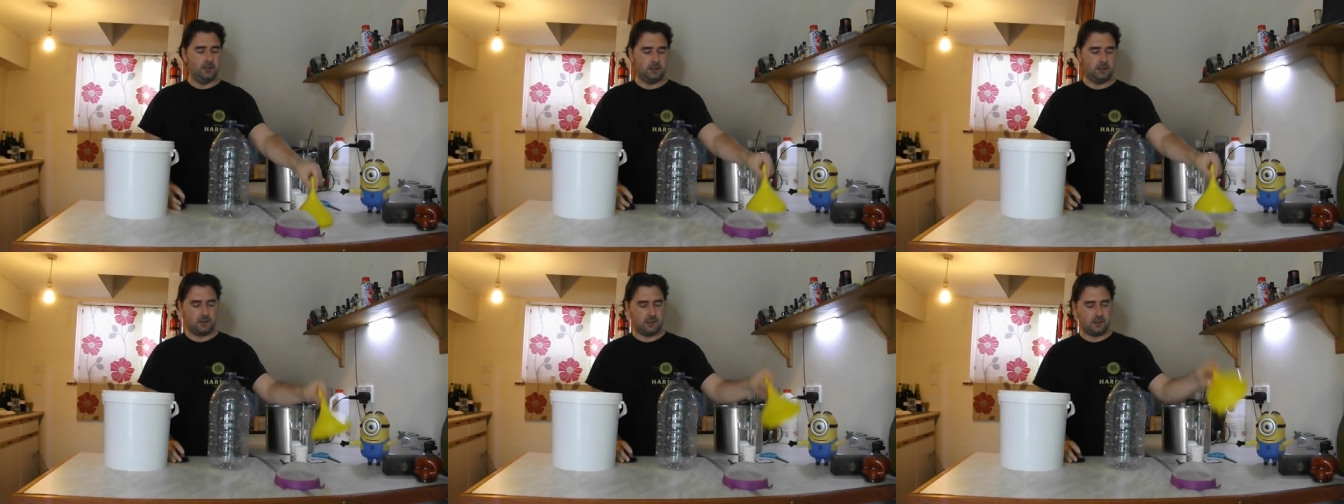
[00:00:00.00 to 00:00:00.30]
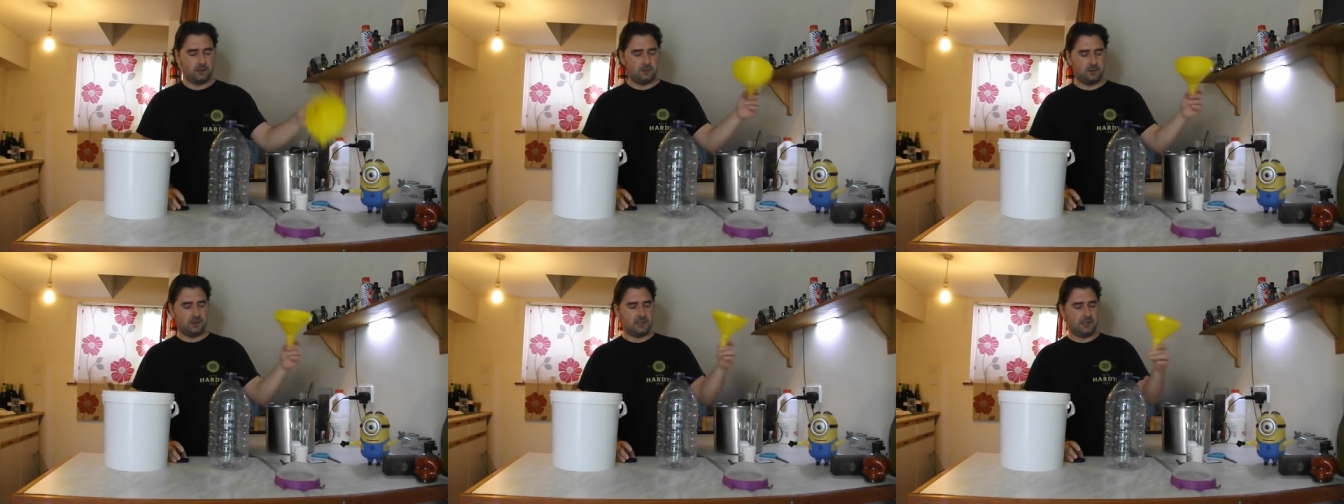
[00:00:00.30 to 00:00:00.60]

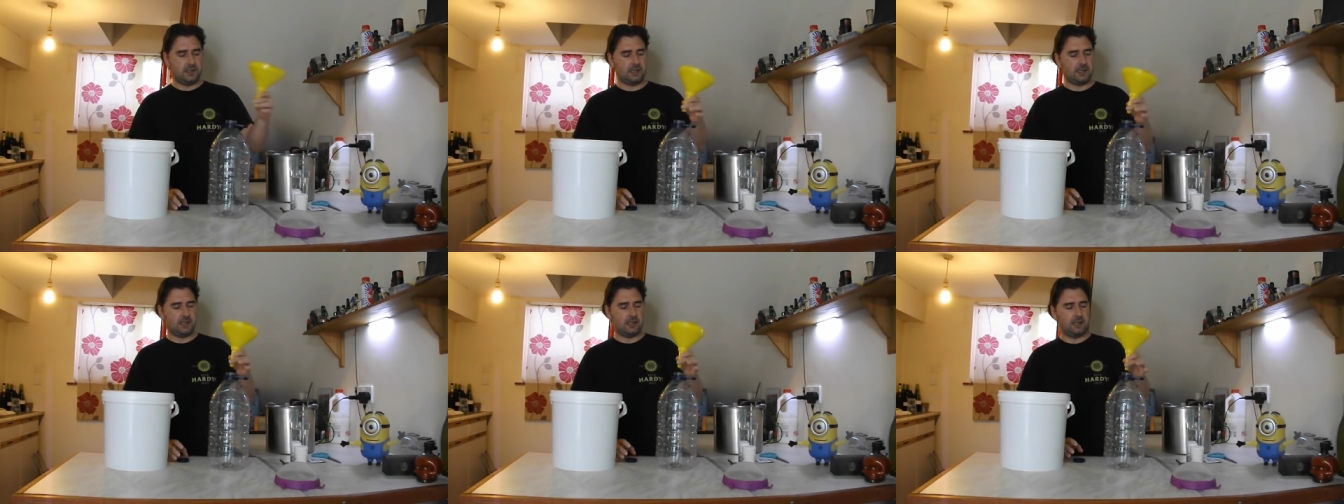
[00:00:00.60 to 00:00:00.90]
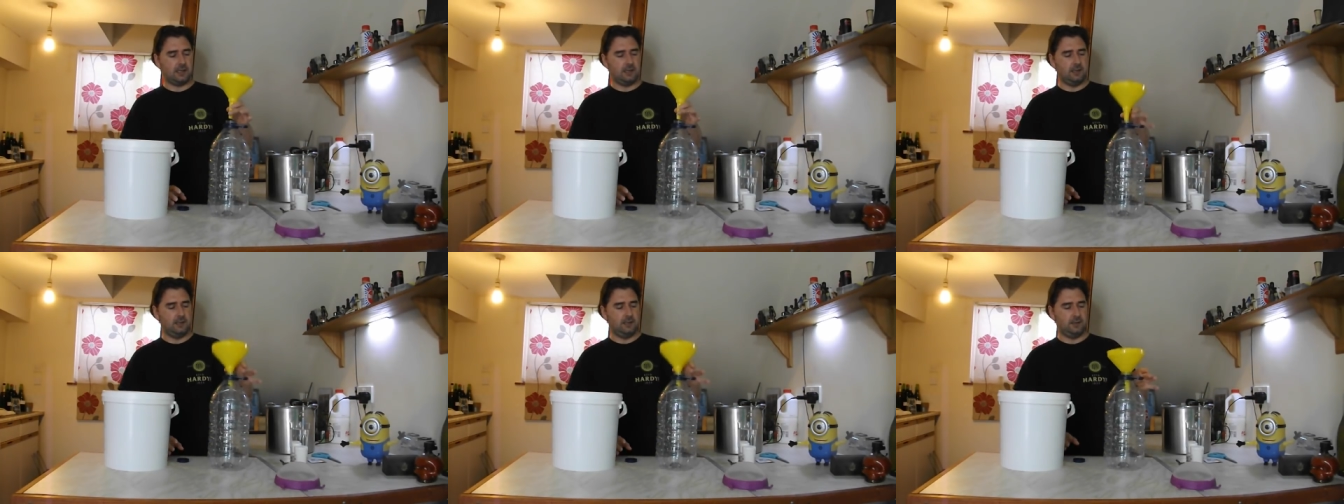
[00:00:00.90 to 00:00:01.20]
So, stick
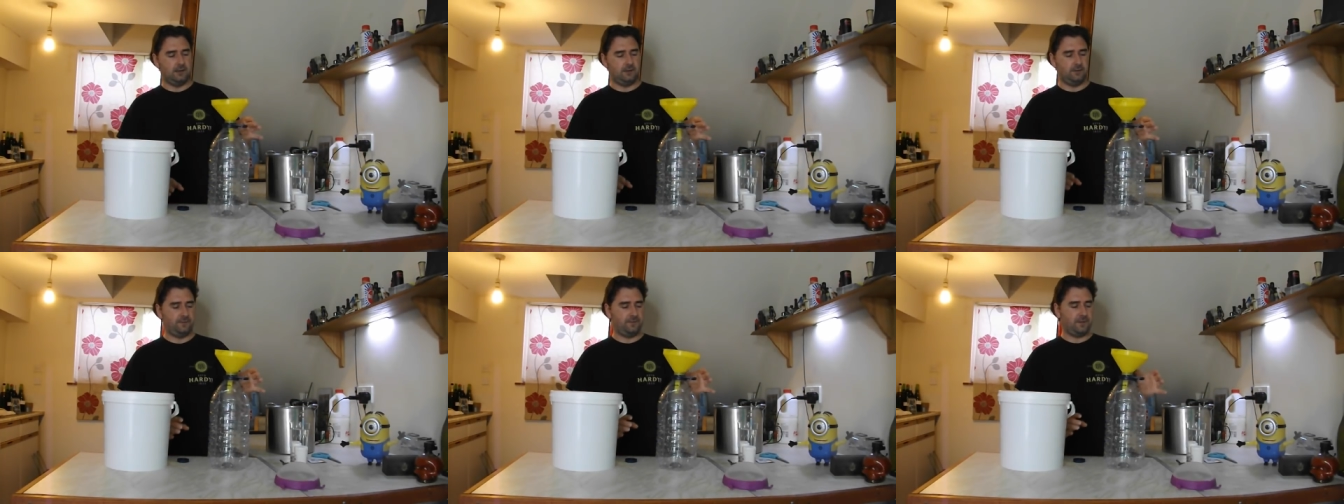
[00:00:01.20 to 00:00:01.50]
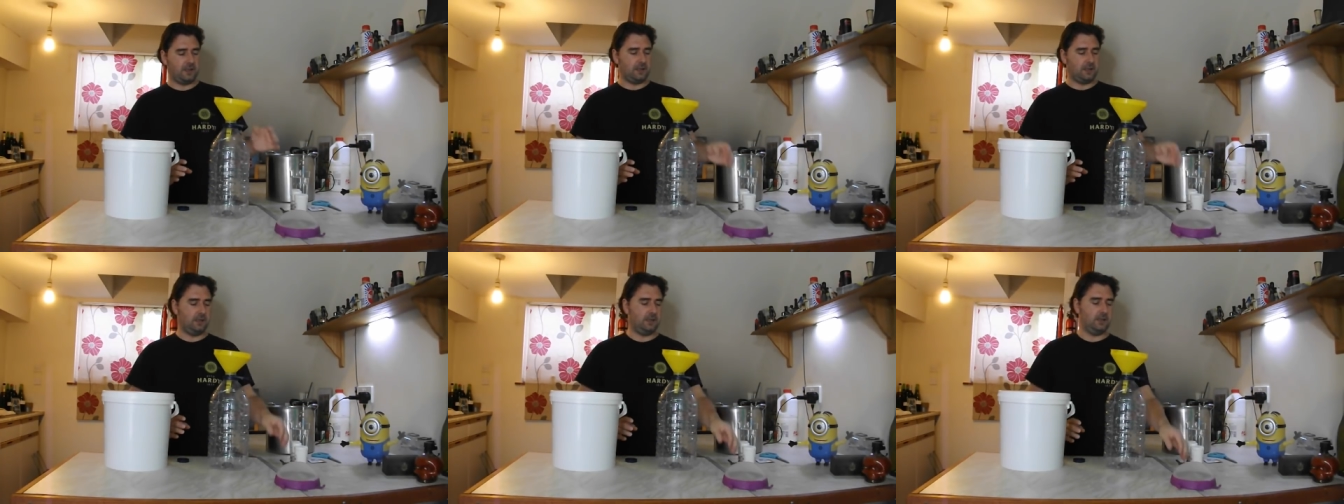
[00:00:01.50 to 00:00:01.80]
our
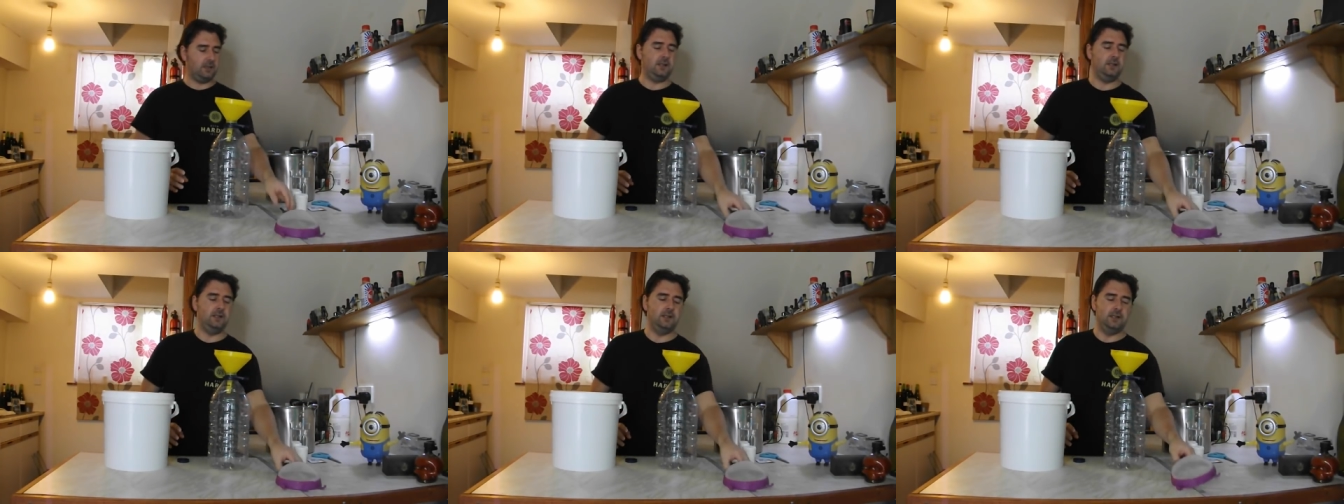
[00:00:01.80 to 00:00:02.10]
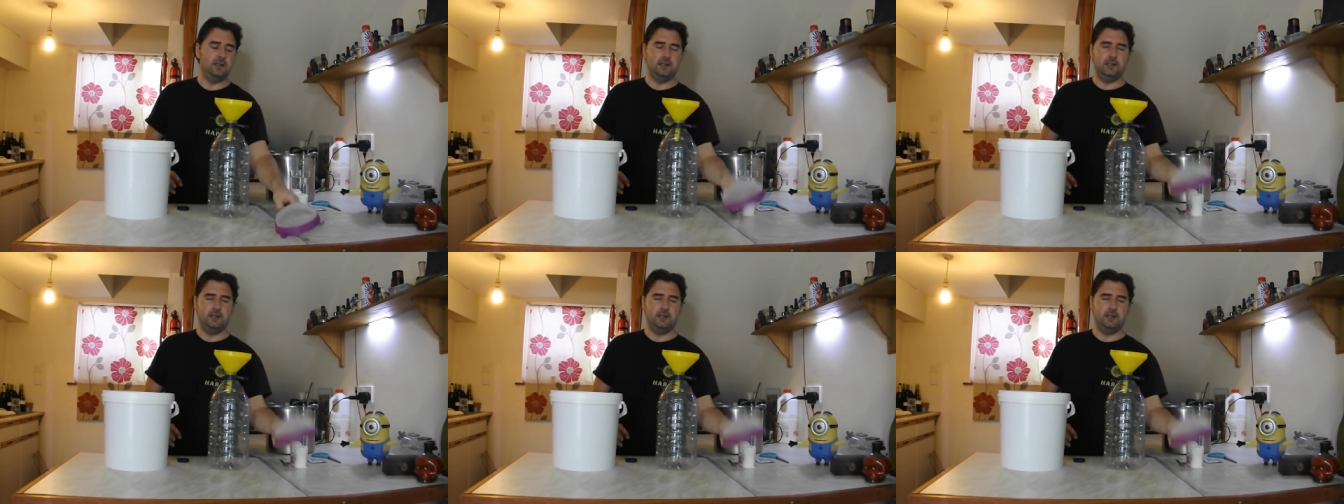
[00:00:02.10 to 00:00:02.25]
funnel on,